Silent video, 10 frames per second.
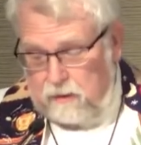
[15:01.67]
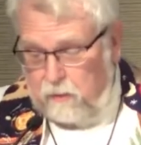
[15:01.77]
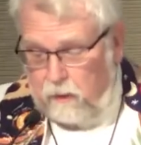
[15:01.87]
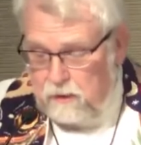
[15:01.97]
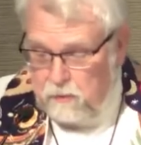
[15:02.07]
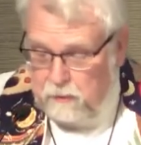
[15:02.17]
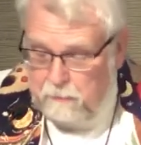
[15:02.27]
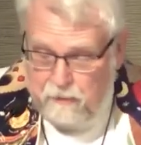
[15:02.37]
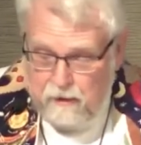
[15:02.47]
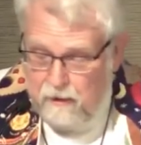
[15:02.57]
and the ones we
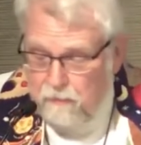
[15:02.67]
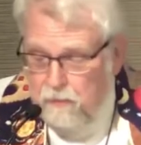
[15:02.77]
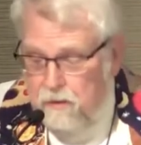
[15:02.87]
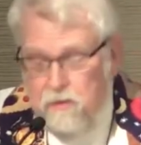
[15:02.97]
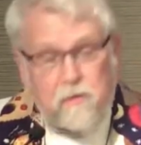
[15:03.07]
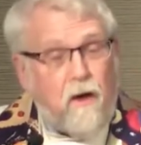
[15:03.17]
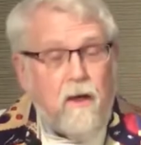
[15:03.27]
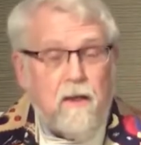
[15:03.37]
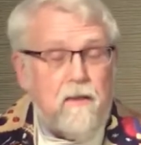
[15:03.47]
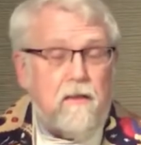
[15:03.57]
believed were the
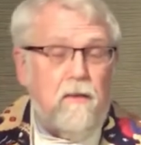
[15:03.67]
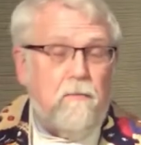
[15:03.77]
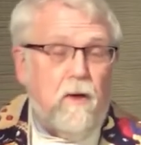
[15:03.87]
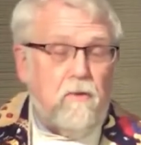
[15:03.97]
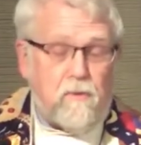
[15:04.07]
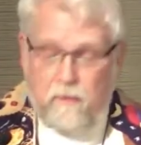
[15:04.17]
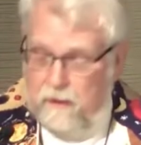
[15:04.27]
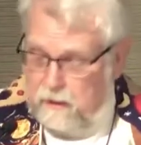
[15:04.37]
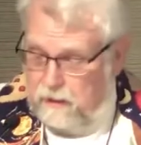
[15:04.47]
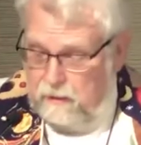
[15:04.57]
strongest and most
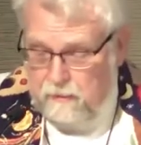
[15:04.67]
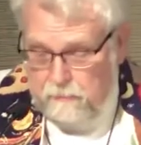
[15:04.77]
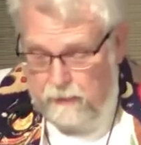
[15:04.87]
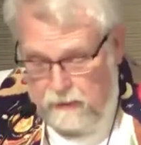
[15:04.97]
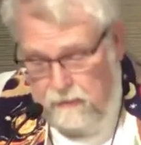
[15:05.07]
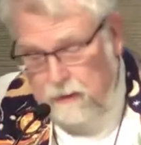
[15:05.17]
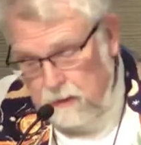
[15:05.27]
well-healed, but